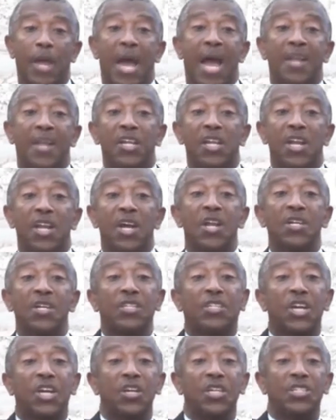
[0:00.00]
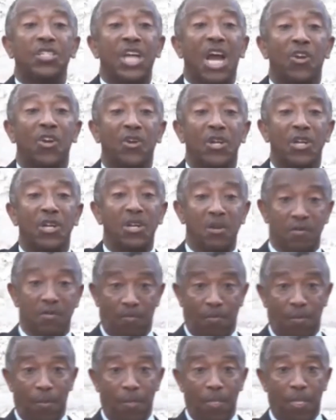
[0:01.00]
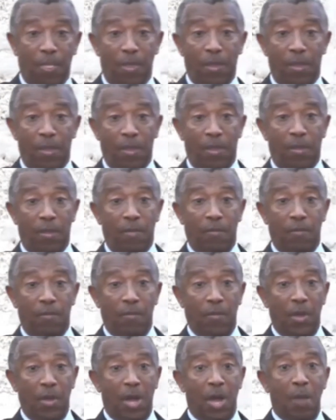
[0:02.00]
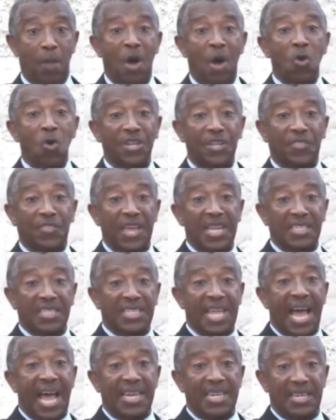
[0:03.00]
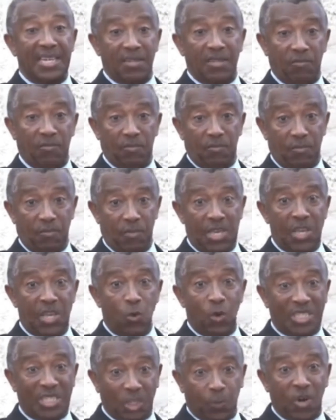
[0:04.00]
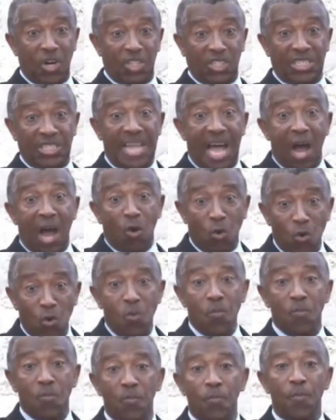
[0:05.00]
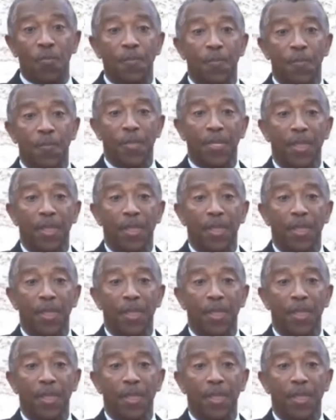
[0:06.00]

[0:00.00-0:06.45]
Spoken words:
And the learned Attorney General, among the things that he whispers now,